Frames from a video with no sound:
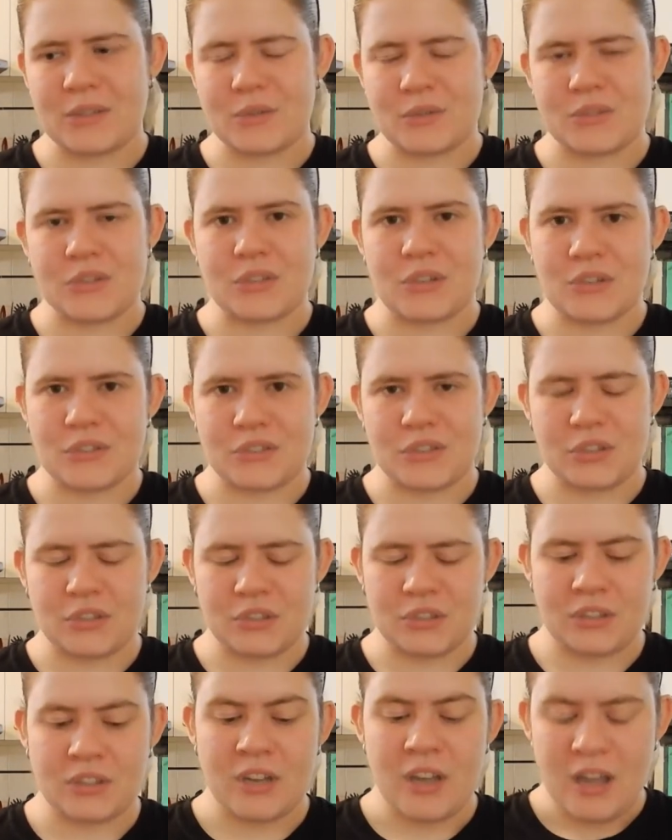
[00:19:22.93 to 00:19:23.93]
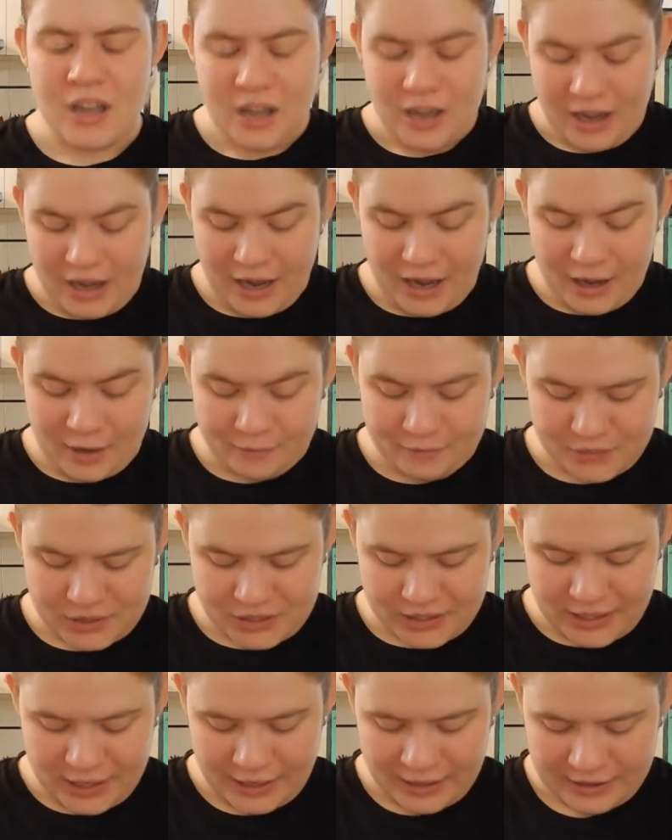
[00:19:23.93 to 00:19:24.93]
He was so, so good.
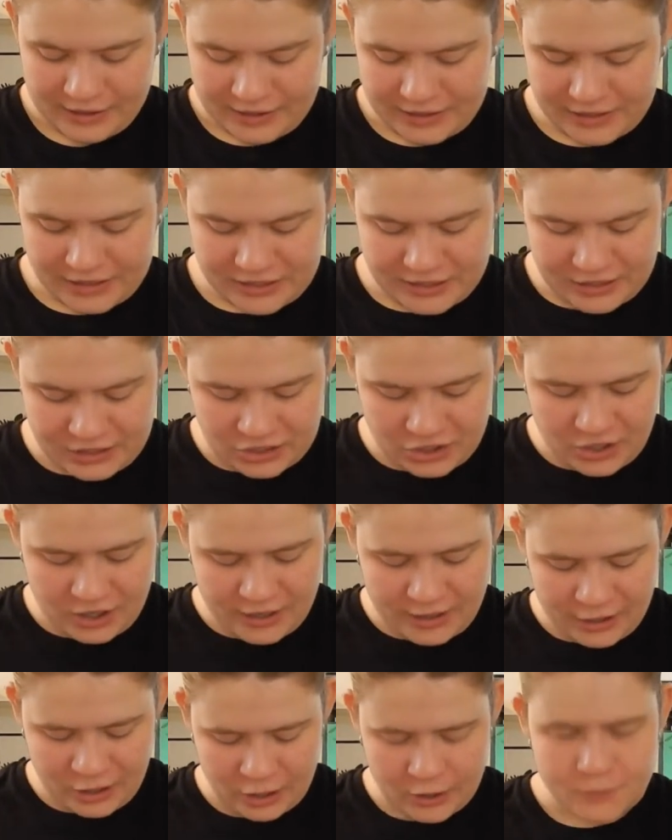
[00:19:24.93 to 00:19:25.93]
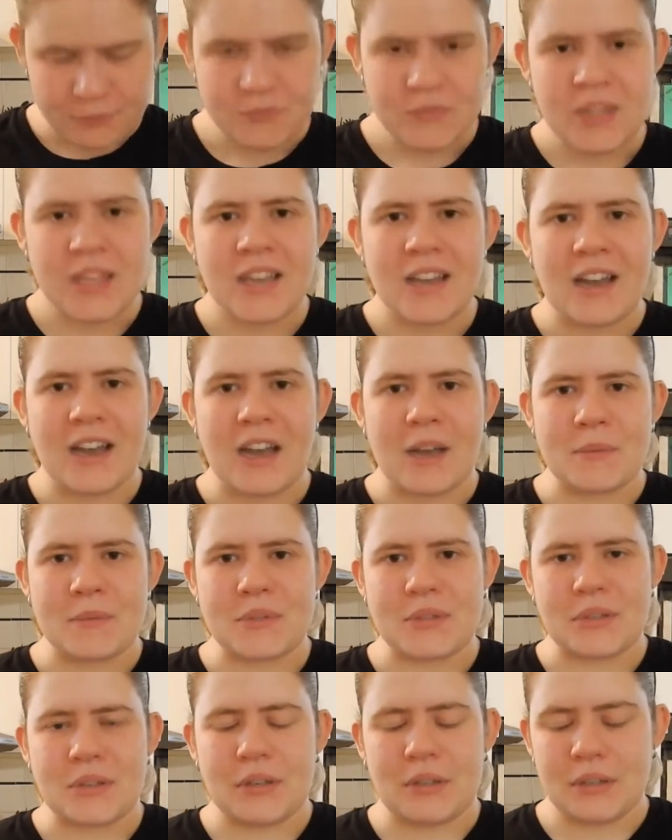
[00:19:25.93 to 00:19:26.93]
This is the shirt I got. I'm
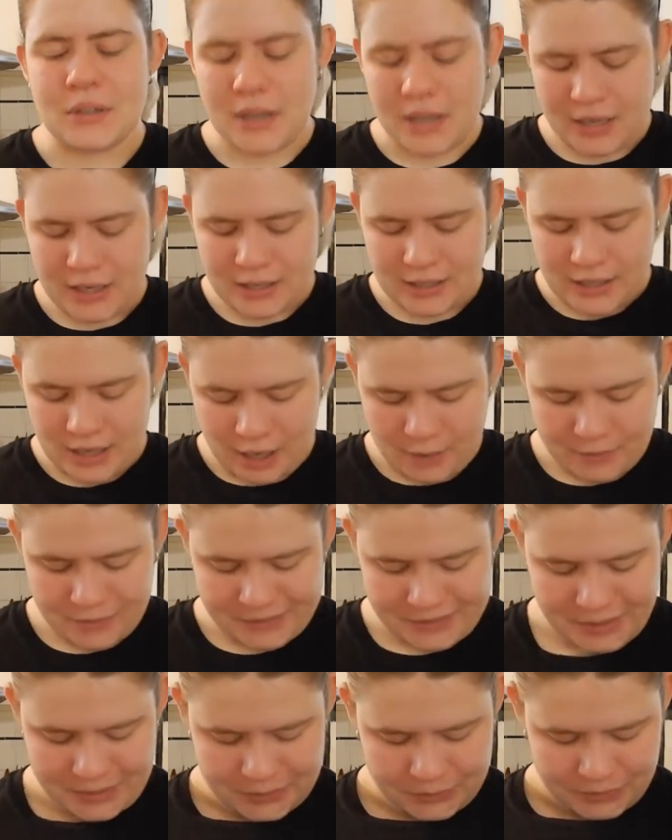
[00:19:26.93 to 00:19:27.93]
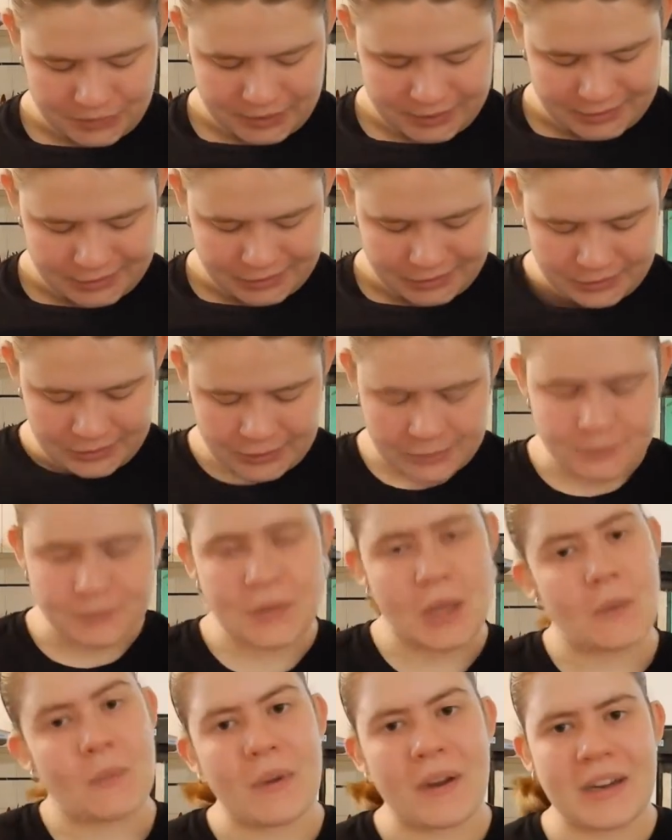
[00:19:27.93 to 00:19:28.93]
obsessed with it, so
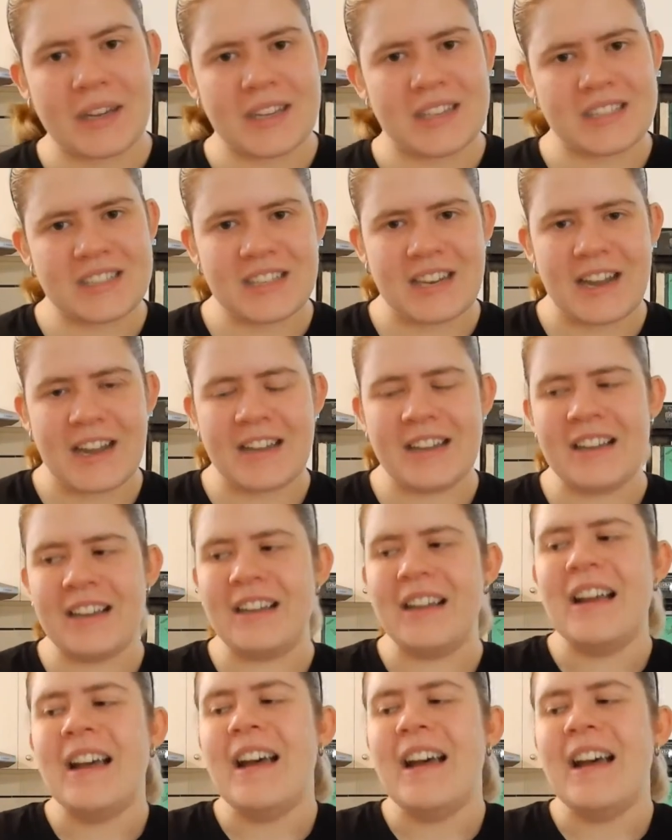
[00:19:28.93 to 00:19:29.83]
I'm wearing it today.